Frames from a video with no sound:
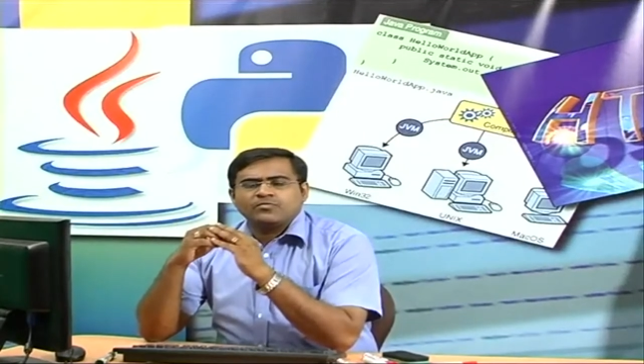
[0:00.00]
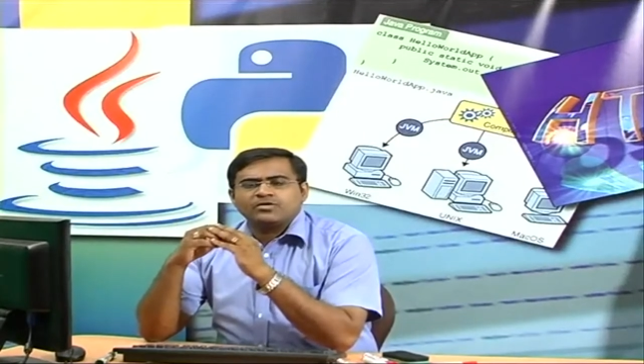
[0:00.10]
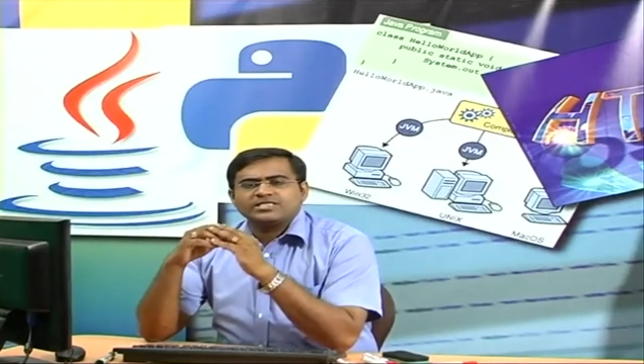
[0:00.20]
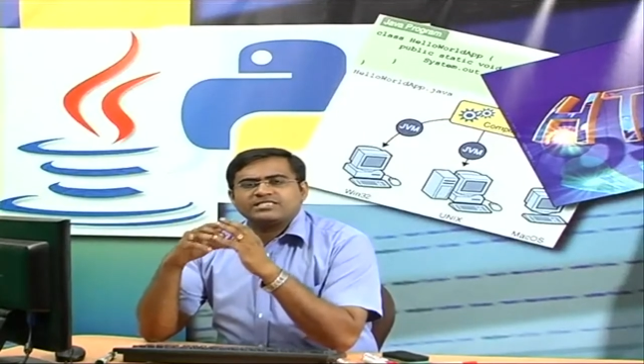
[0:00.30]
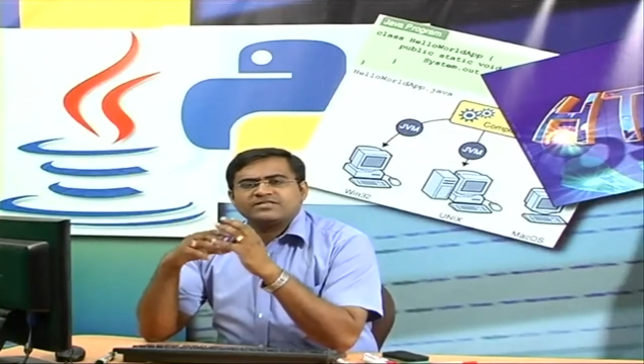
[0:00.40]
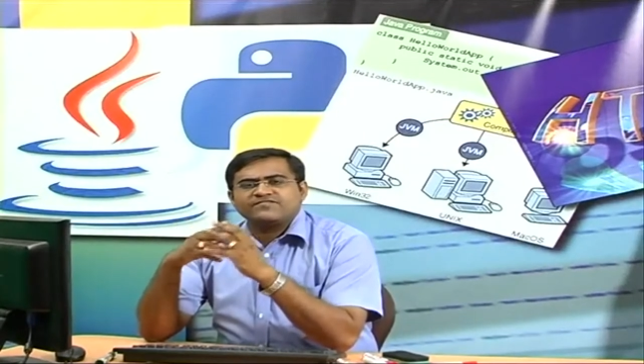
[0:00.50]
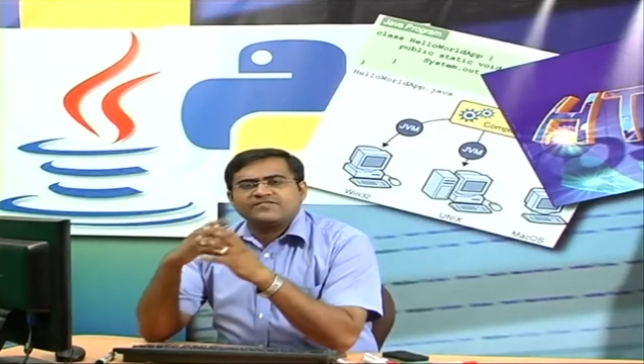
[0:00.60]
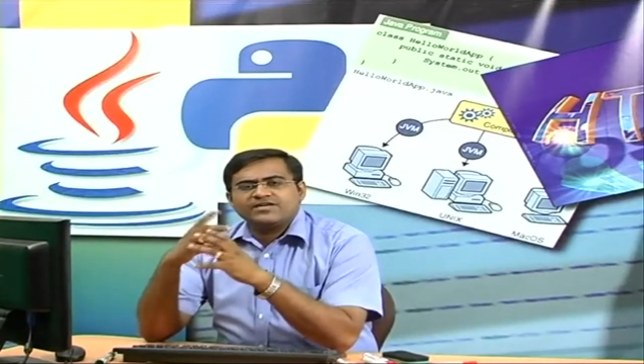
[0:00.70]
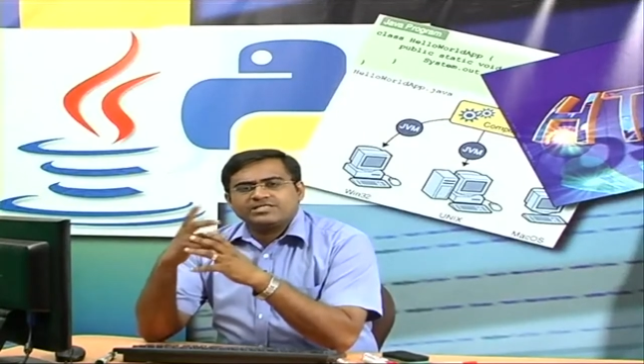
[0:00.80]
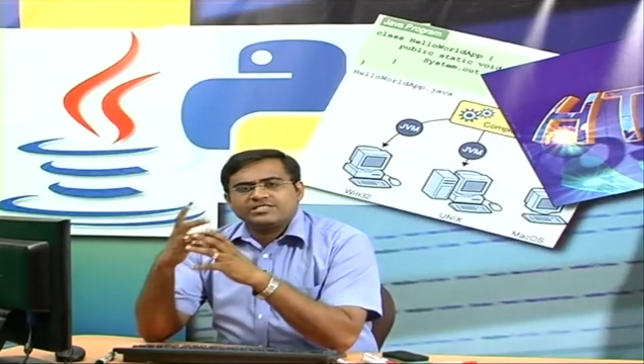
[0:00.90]
What is the
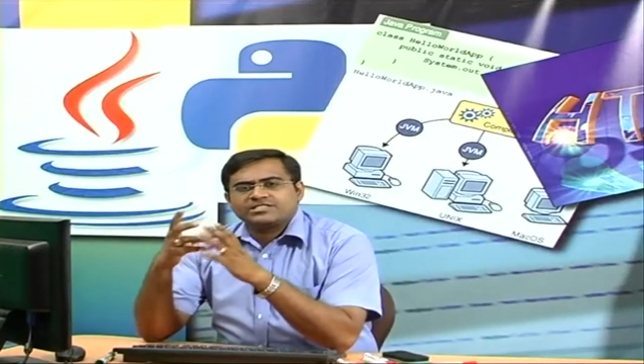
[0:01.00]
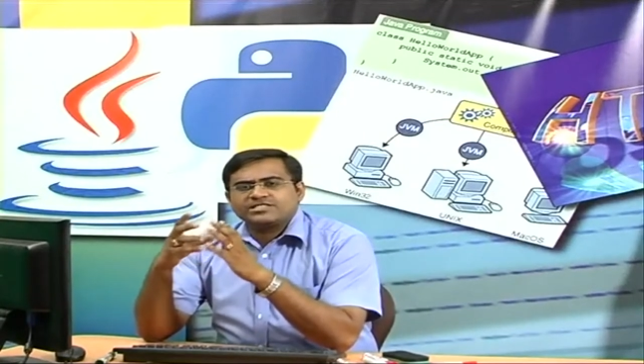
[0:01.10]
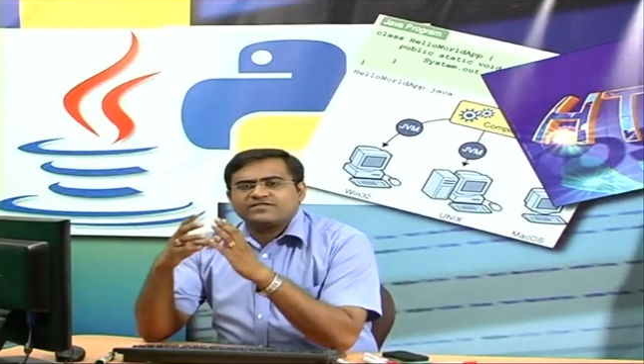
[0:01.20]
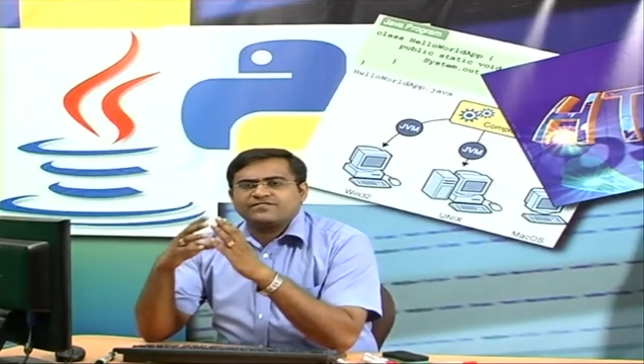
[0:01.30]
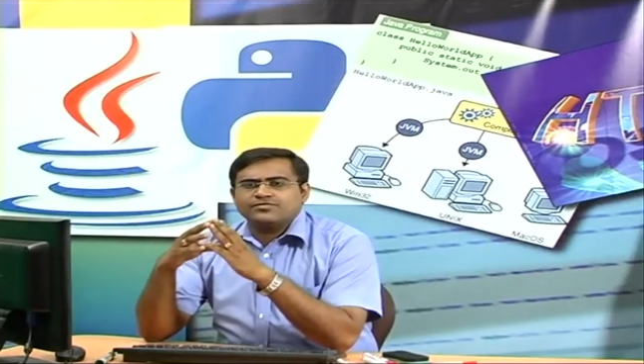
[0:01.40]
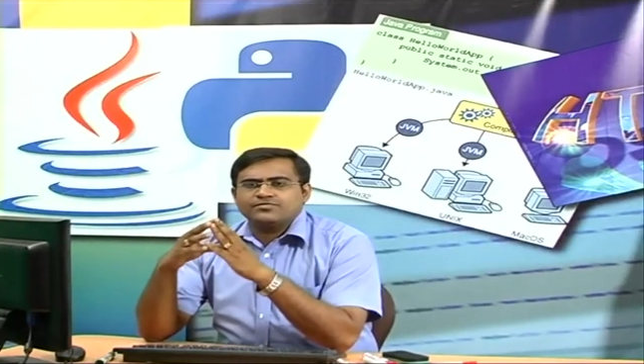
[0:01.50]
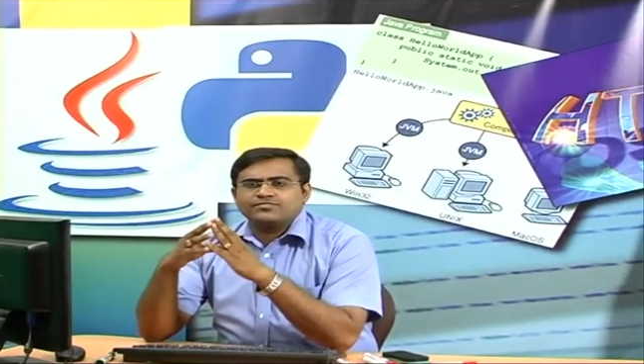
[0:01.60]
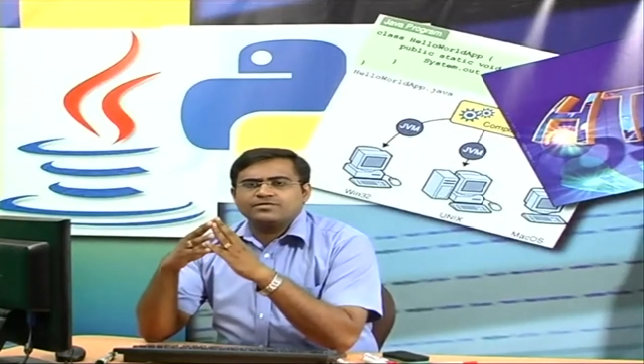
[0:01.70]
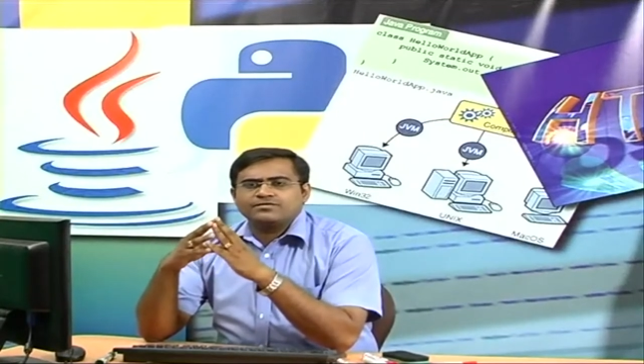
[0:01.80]
features of loop?